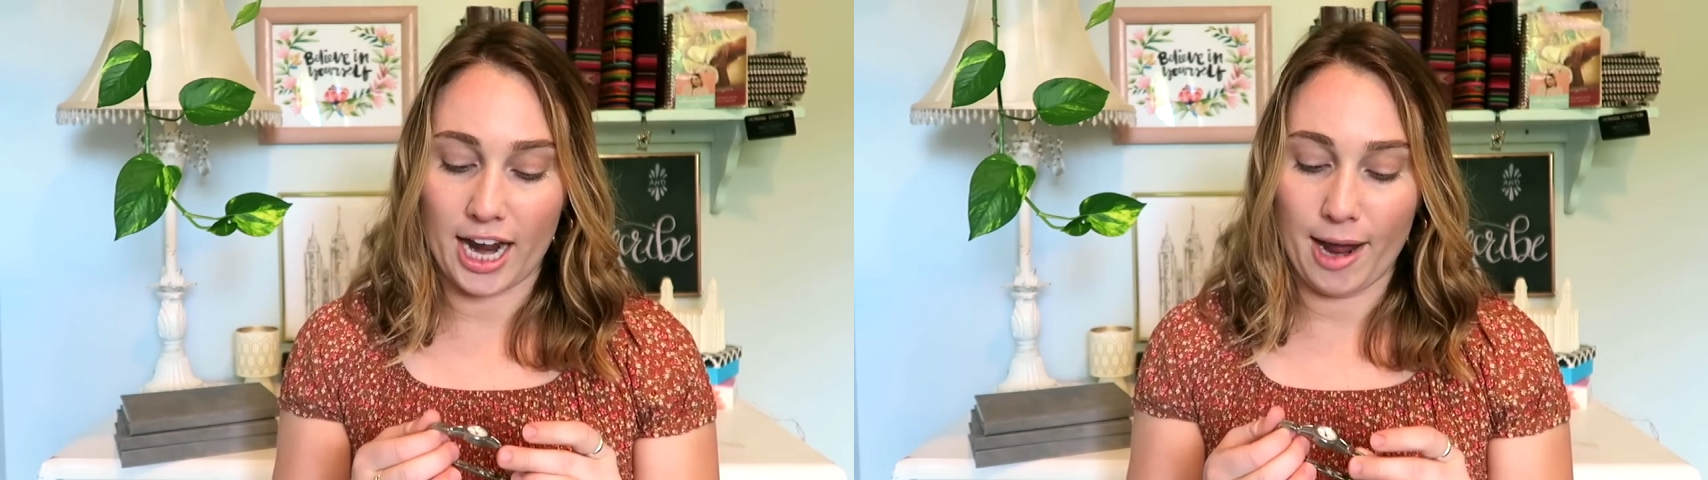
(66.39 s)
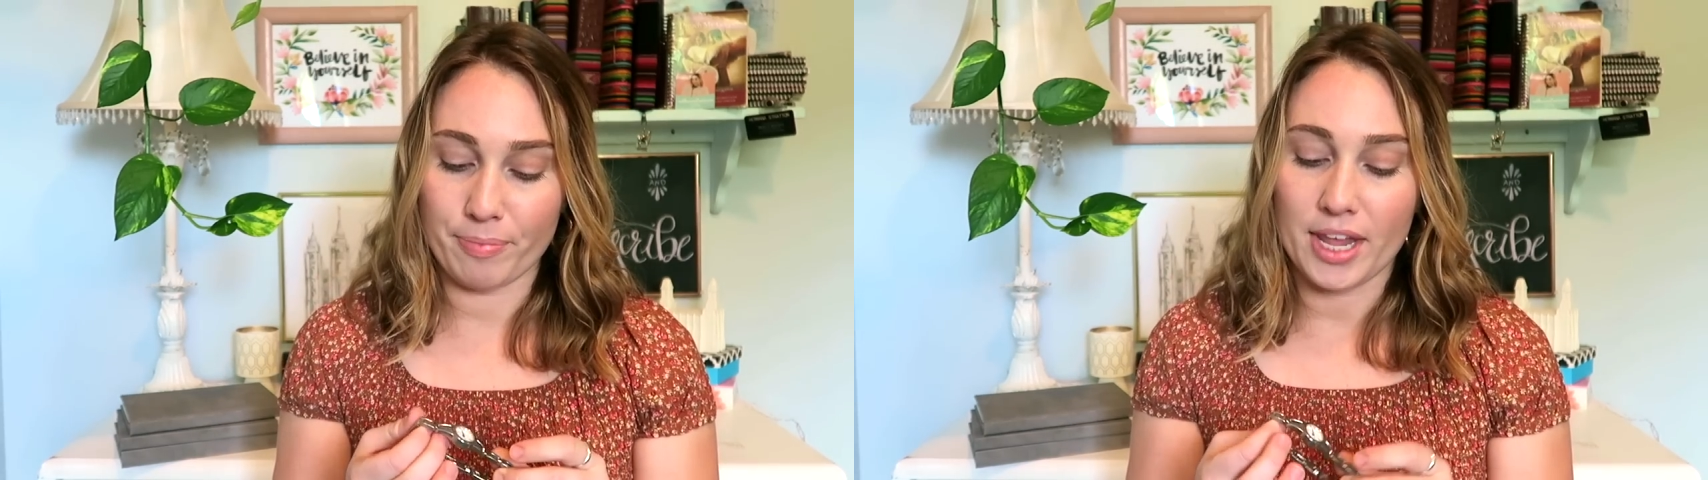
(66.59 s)

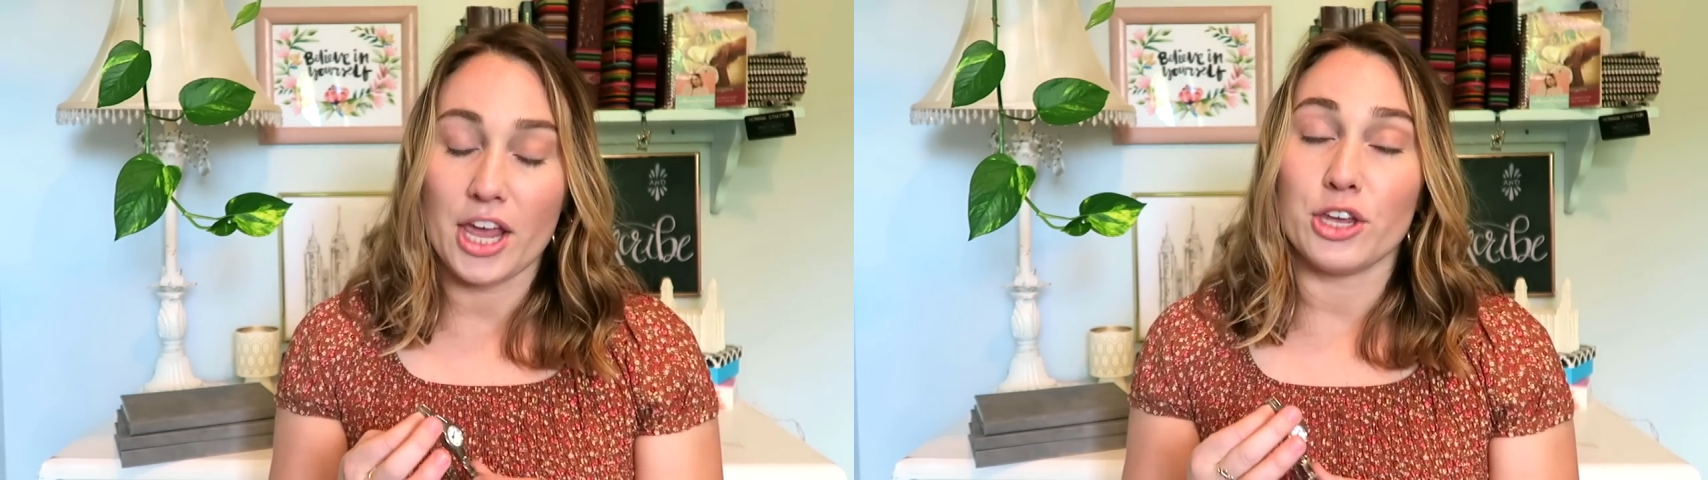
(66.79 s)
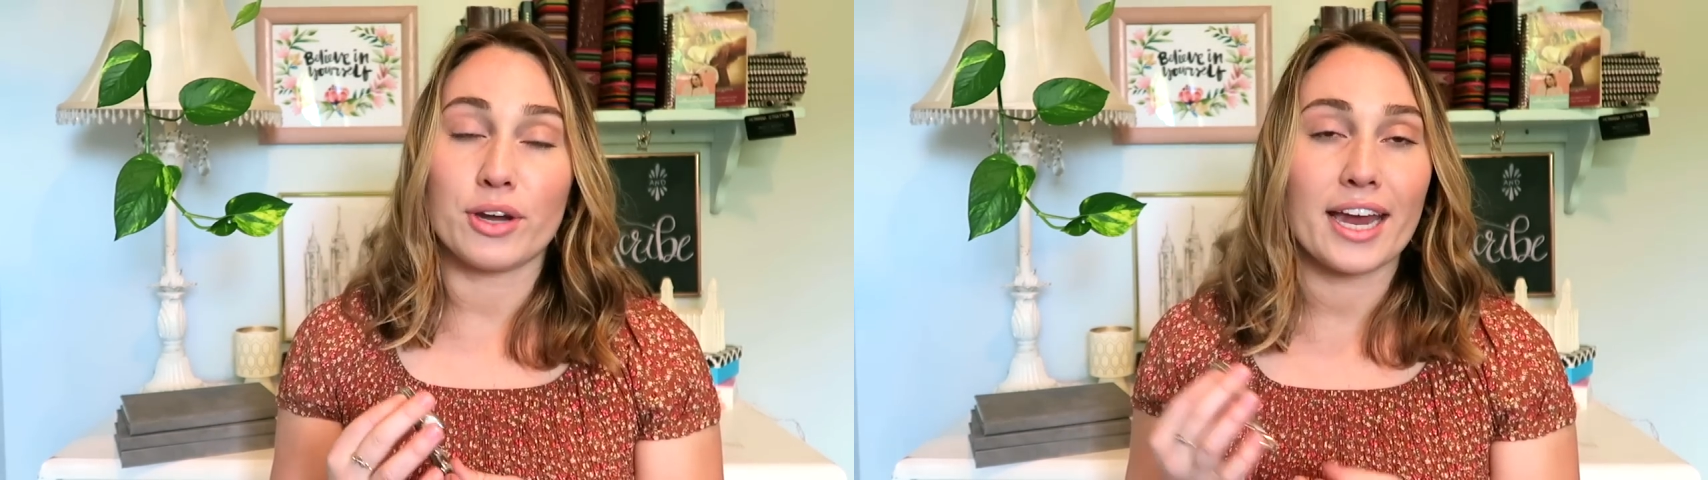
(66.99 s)
Um,
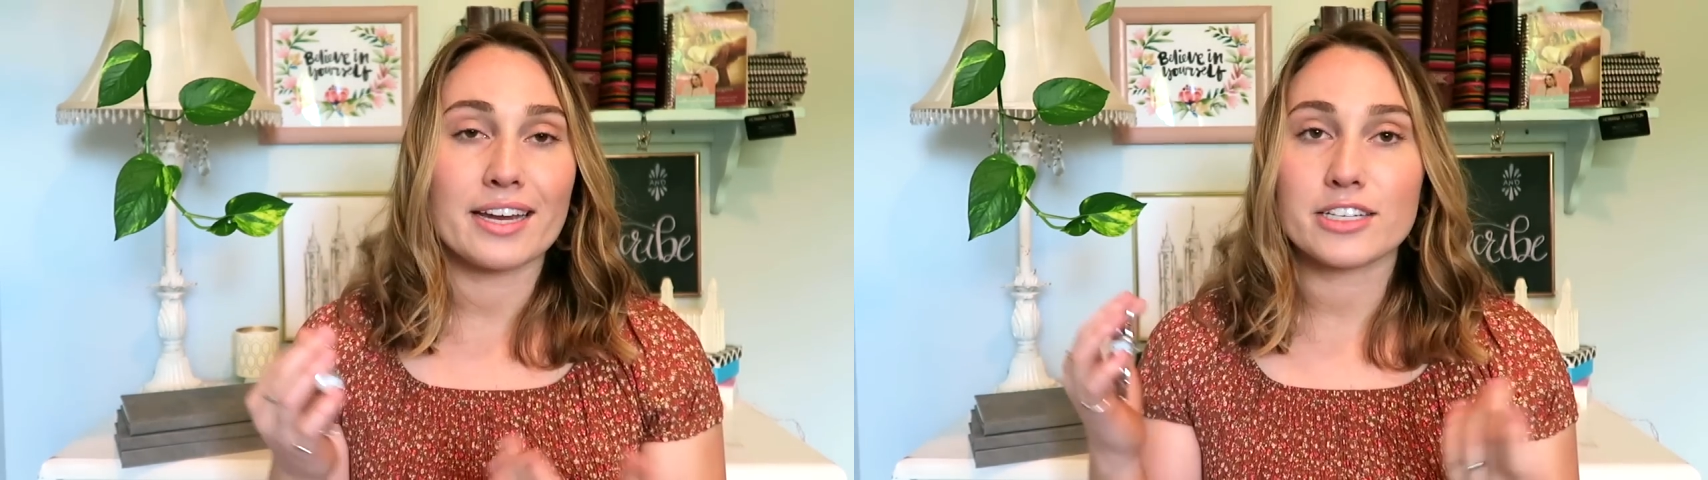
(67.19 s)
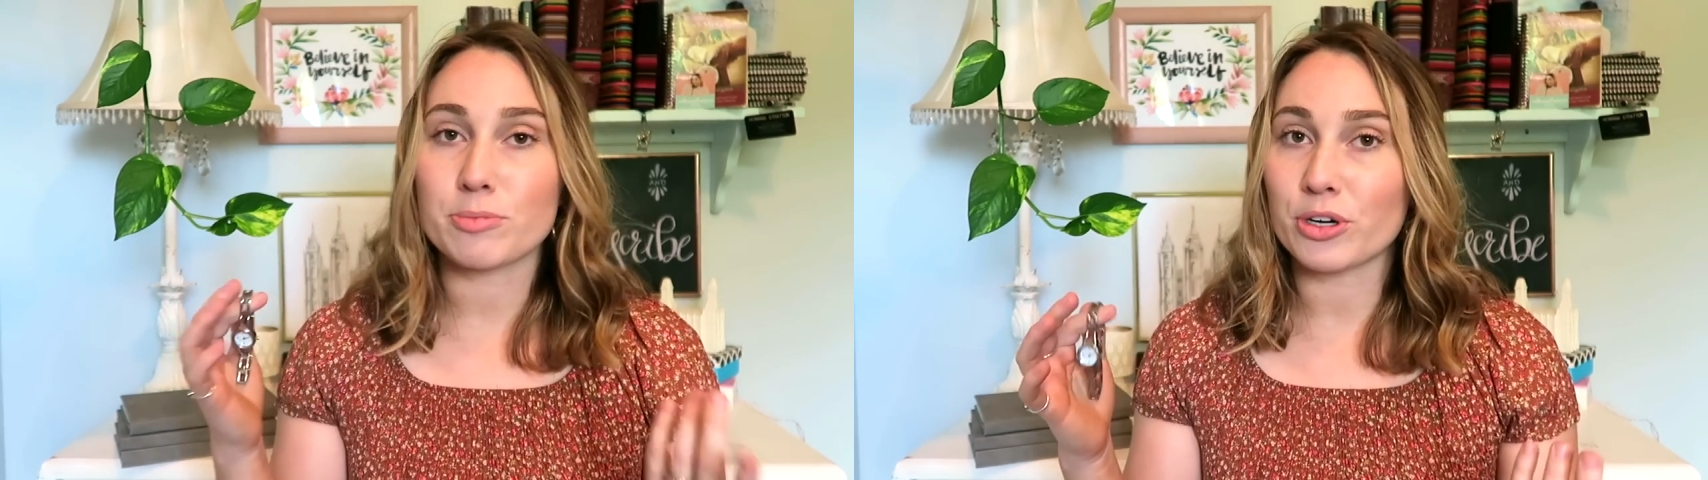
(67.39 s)
you
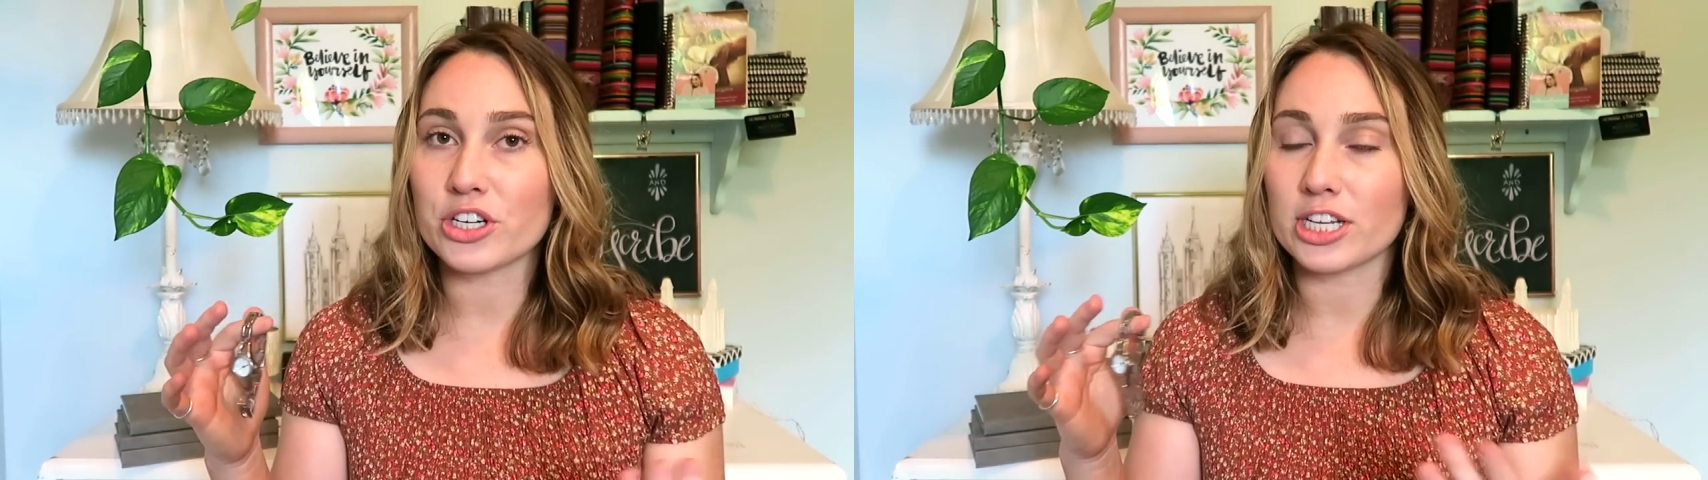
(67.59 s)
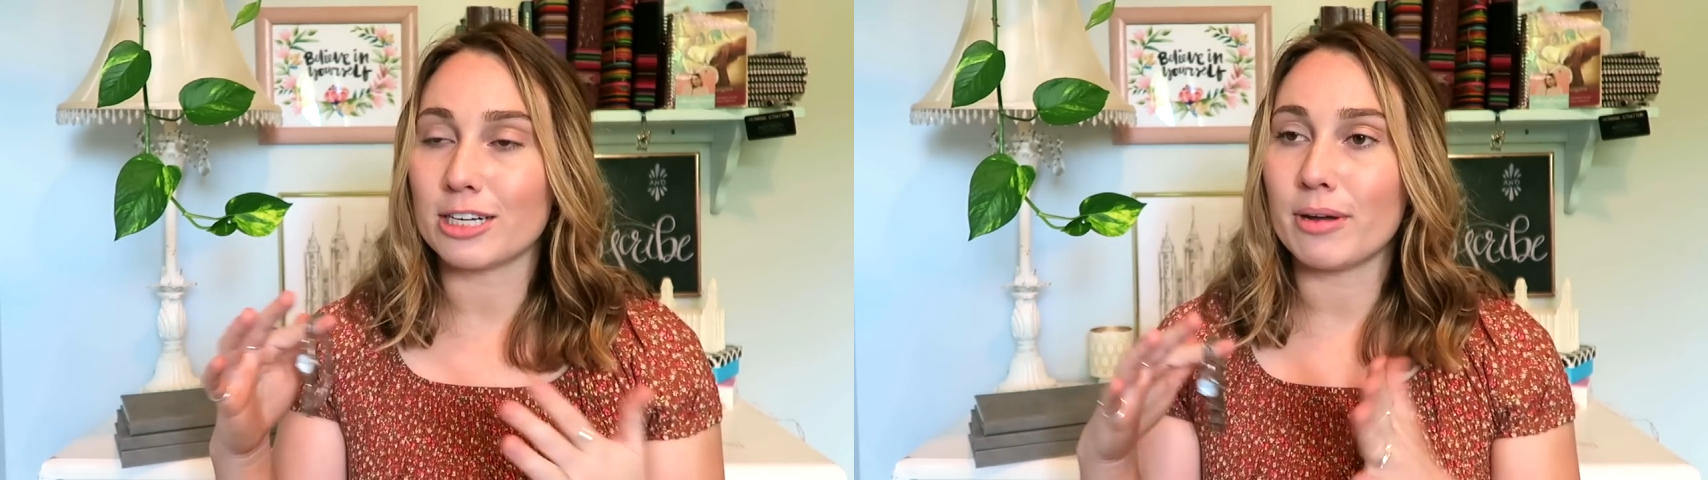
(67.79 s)
can
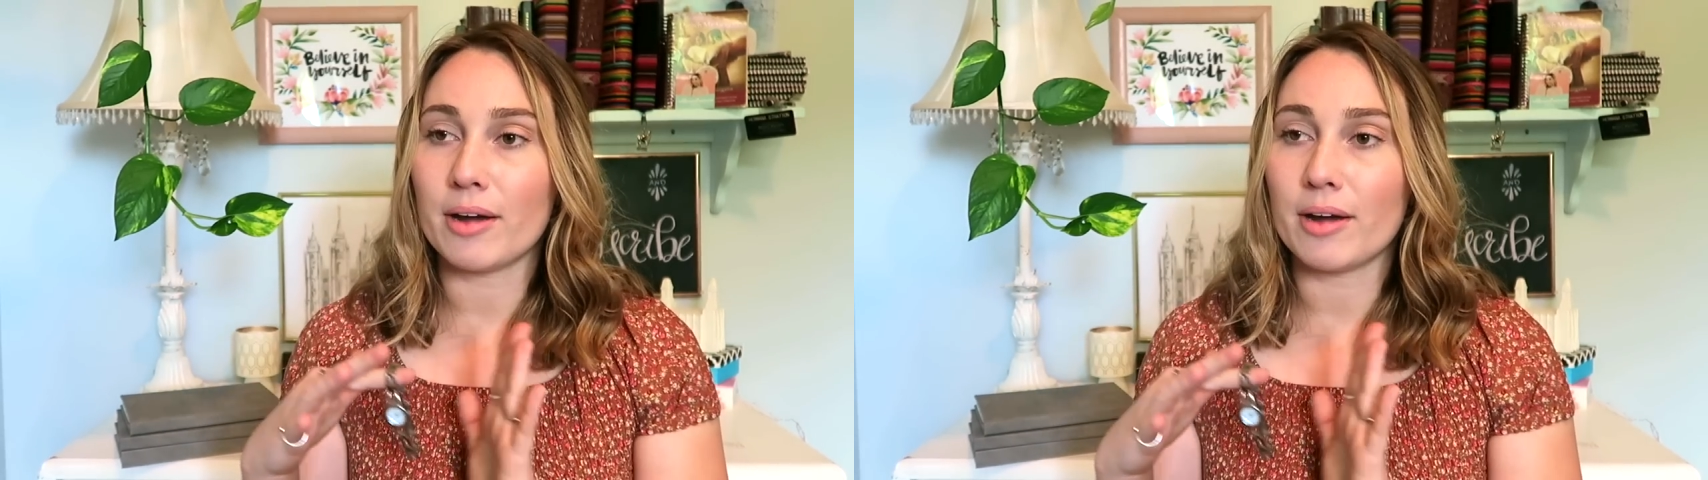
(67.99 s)
splurge a little